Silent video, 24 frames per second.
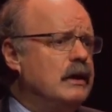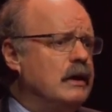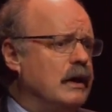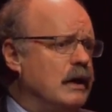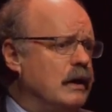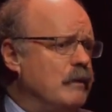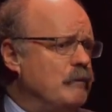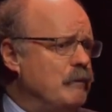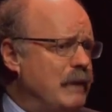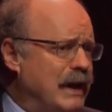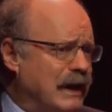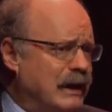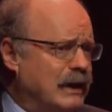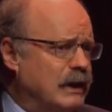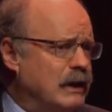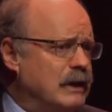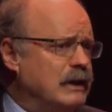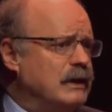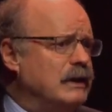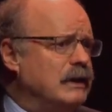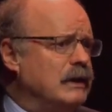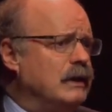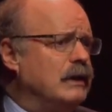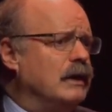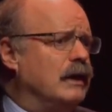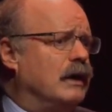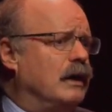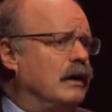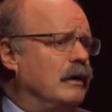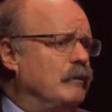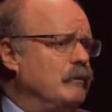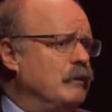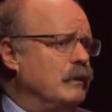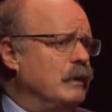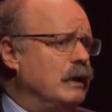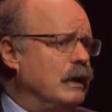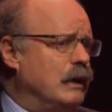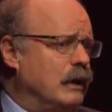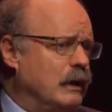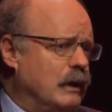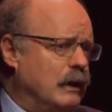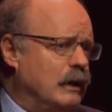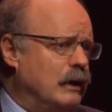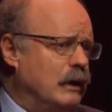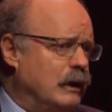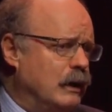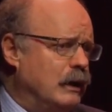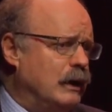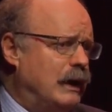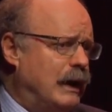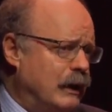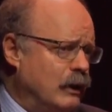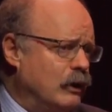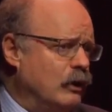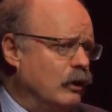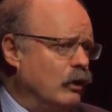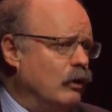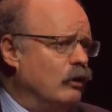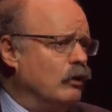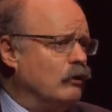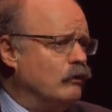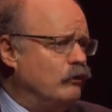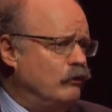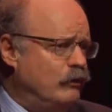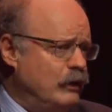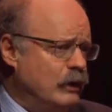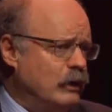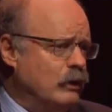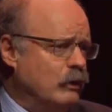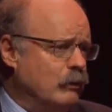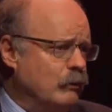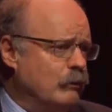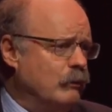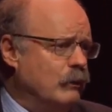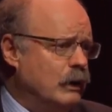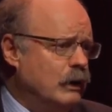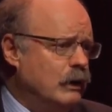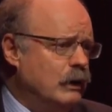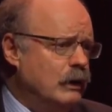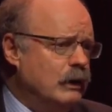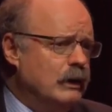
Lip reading: manky analog film